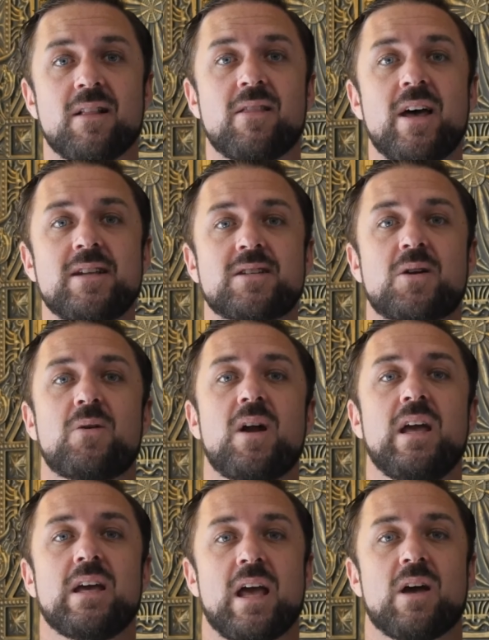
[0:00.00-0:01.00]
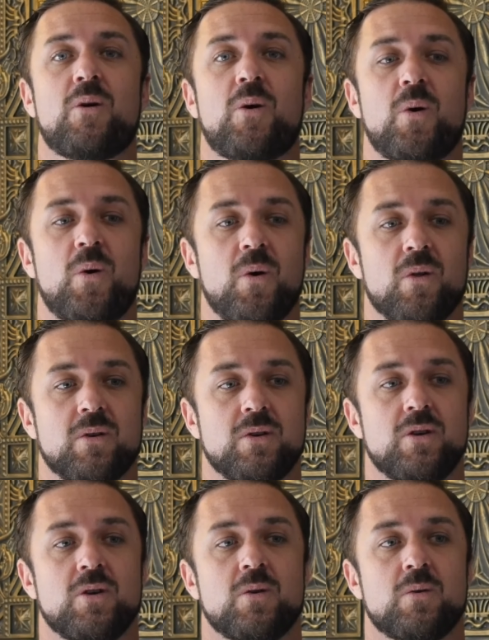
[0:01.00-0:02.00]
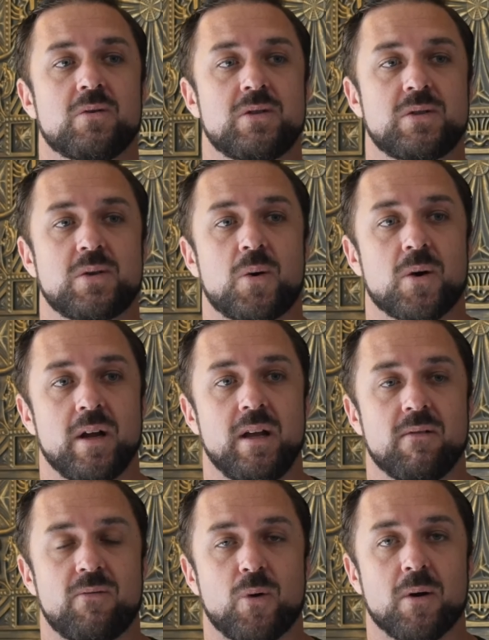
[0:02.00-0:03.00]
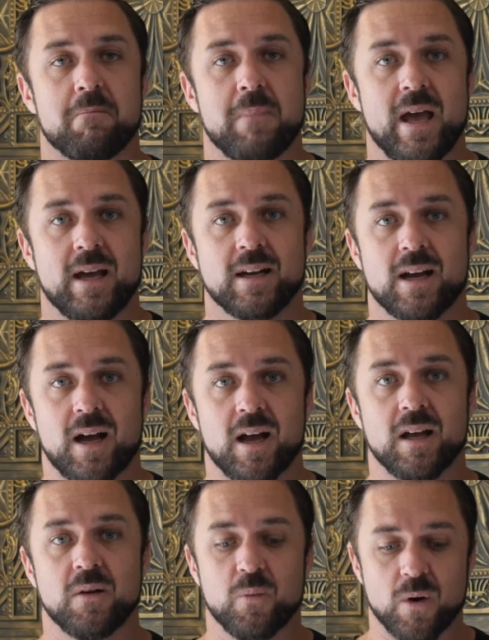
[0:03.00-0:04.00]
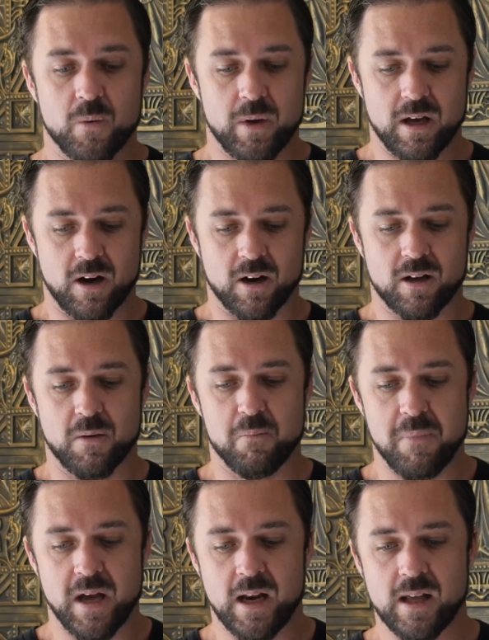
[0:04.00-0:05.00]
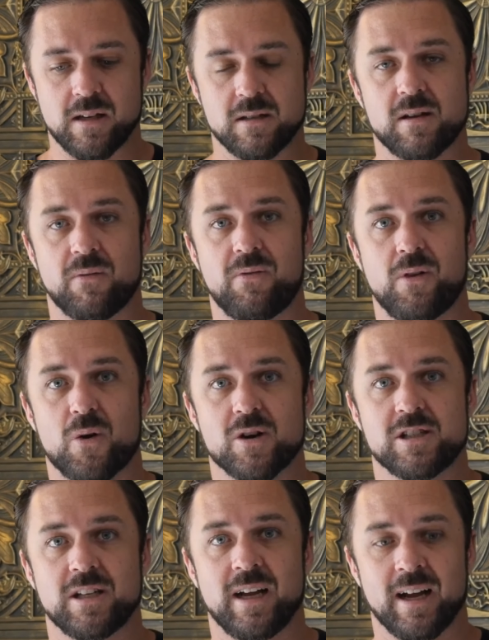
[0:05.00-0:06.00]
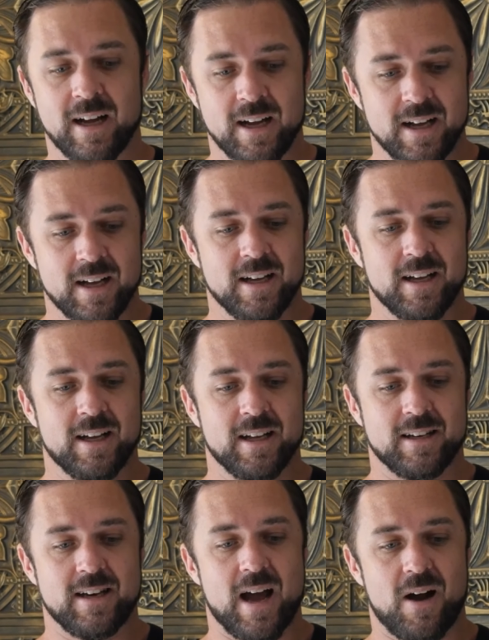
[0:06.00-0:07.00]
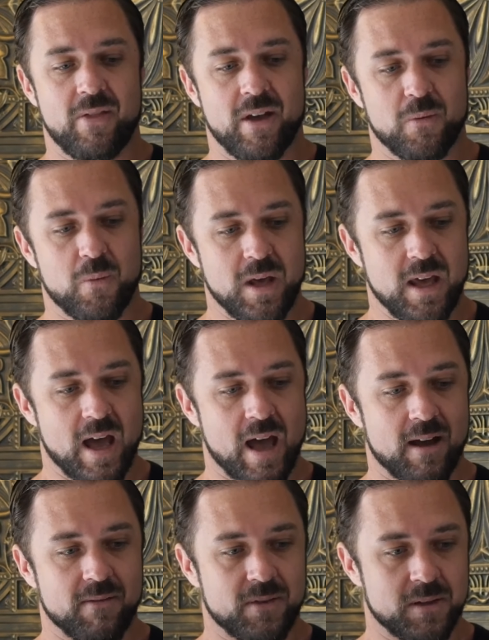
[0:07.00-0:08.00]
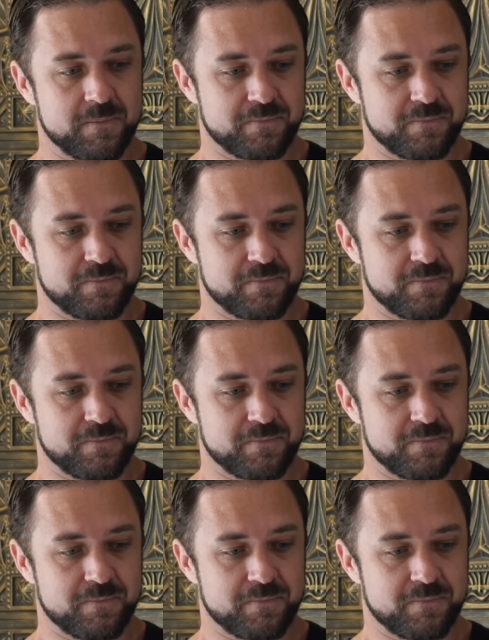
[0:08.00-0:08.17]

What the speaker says: Let's create a whole new story for mankind where we are committed to flourishing now that we have